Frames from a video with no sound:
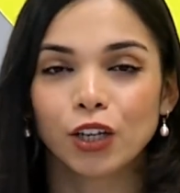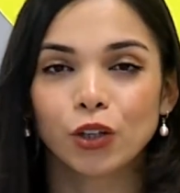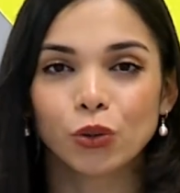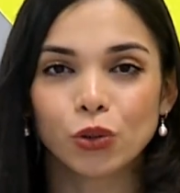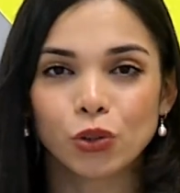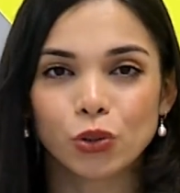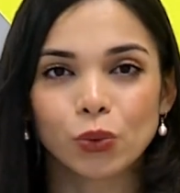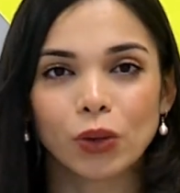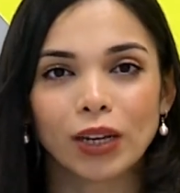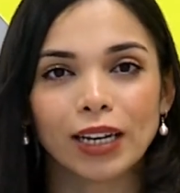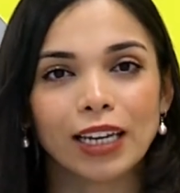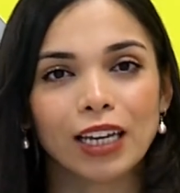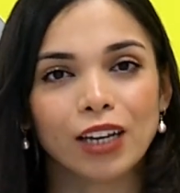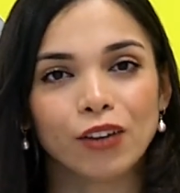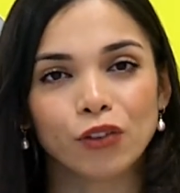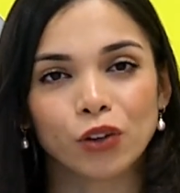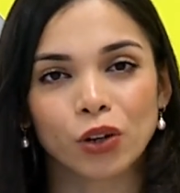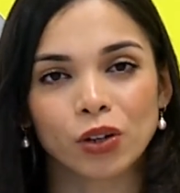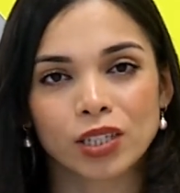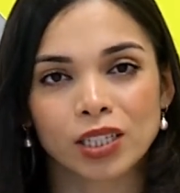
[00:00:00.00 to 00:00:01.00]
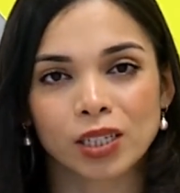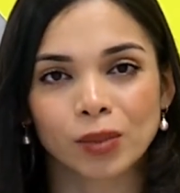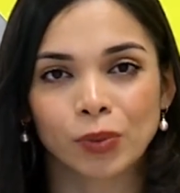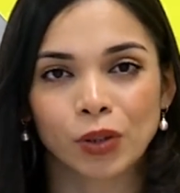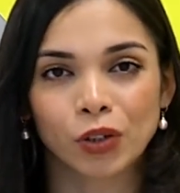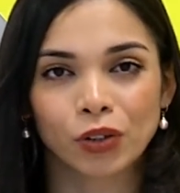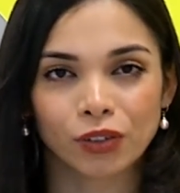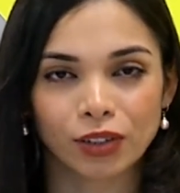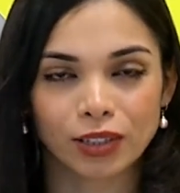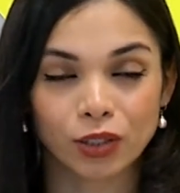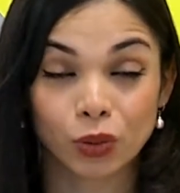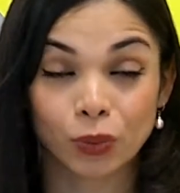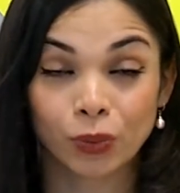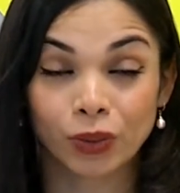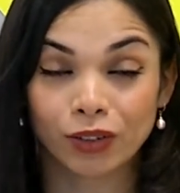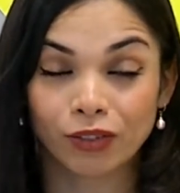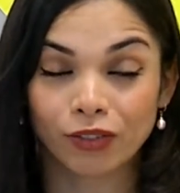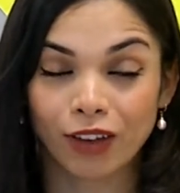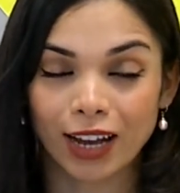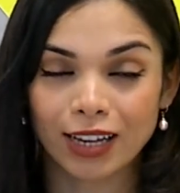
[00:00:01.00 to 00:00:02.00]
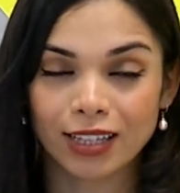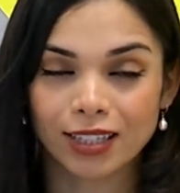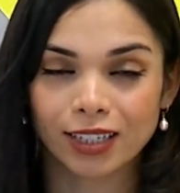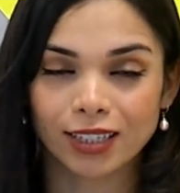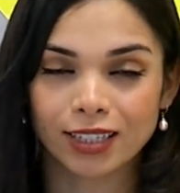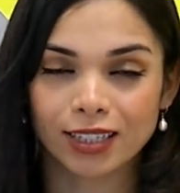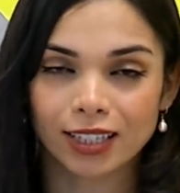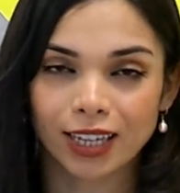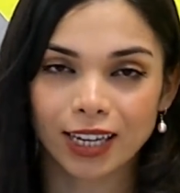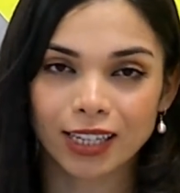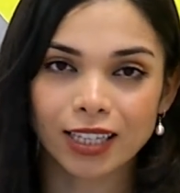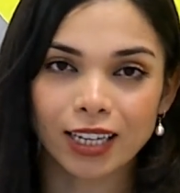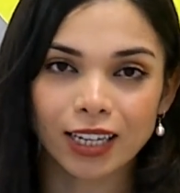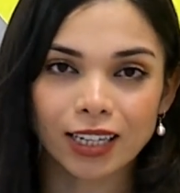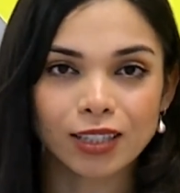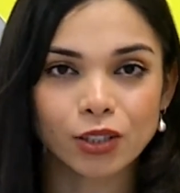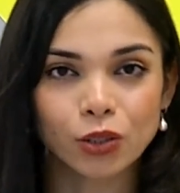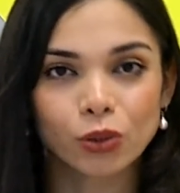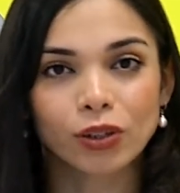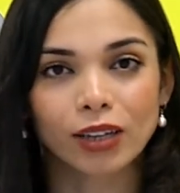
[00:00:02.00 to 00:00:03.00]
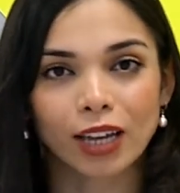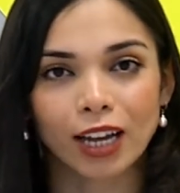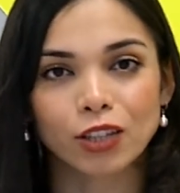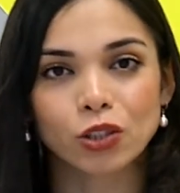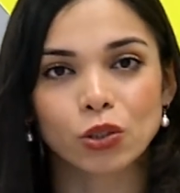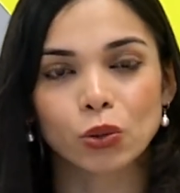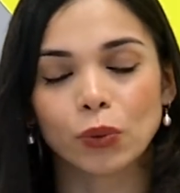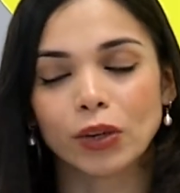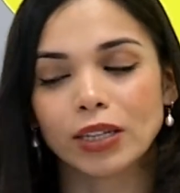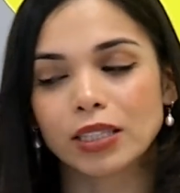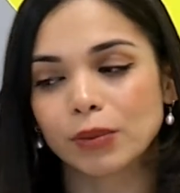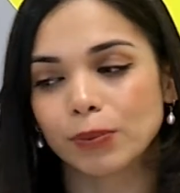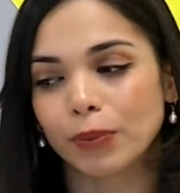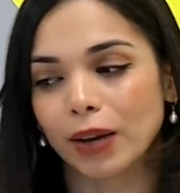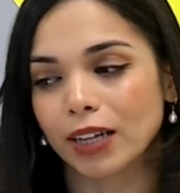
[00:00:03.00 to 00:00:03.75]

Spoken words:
Usually, if your supervisor says this, you can do it,